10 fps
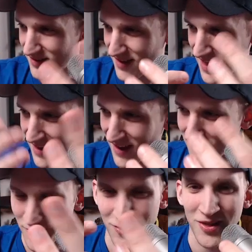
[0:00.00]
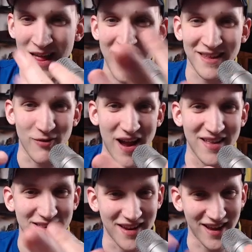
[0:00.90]
Yeah. We're doing lots of
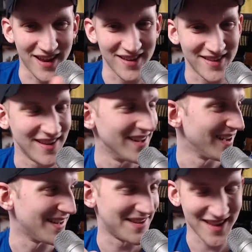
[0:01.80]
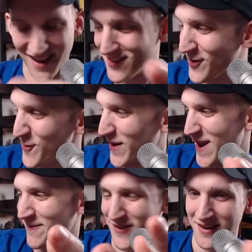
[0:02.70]
hands today, kids, because it's like a 2
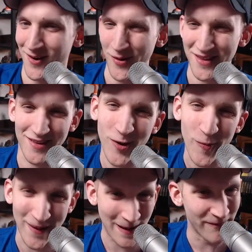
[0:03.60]
p.m. video. When do 2 p.m.